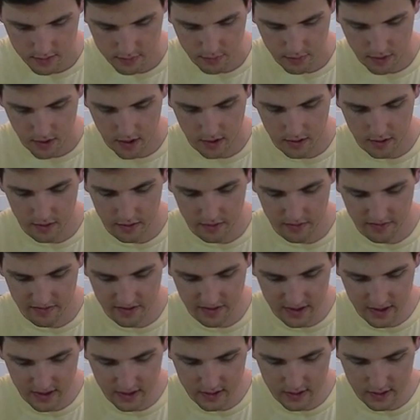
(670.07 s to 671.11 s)
Probably don't even
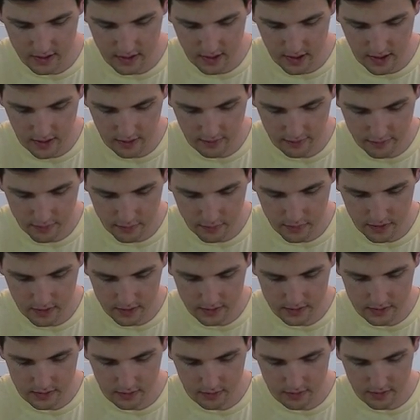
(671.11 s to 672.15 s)
need the knife, the meat's
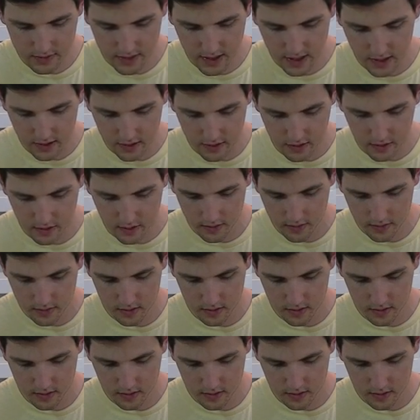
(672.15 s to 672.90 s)
so tender.